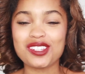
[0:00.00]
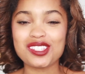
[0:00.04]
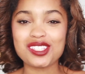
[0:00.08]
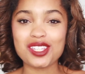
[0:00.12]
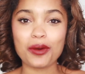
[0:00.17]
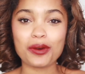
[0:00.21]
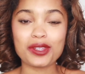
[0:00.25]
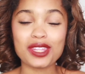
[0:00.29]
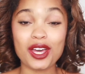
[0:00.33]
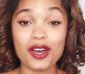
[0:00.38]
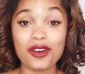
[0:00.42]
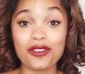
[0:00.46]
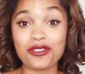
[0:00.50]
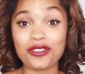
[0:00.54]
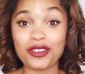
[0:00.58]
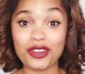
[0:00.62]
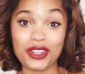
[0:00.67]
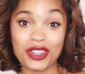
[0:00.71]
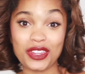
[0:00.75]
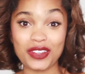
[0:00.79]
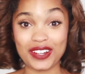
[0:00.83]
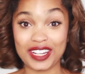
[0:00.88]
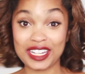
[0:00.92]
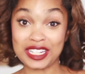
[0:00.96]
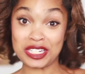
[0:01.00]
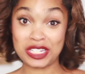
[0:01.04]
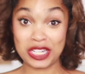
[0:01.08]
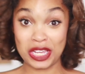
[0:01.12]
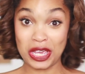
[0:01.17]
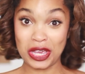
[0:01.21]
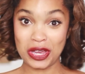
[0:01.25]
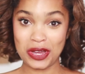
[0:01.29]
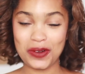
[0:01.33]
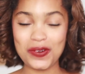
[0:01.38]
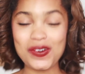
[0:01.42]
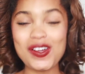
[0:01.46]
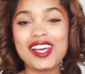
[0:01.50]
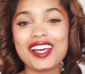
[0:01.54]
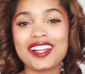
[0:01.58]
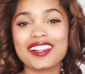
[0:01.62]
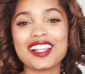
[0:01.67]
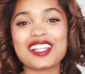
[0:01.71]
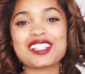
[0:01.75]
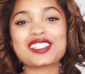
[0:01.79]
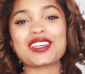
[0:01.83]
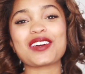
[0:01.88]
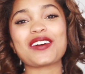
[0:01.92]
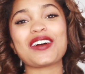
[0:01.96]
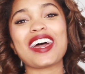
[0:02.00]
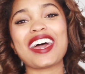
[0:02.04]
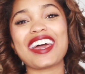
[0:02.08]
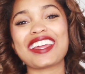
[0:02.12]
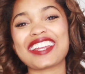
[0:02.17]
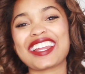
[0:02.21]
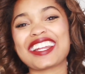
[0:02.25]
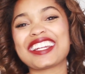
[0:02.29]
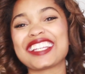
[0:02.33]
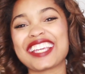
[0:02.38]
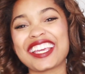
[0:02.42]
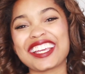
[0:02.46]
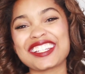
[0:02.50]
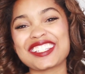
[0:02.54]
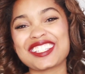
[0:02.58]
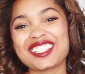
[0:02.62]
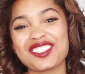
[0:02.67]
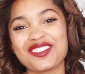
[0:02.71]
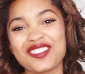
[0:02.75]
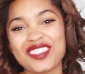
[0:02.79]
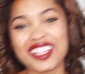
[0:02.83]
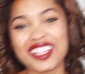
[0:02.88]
So without further ado, let's go ahead and get into the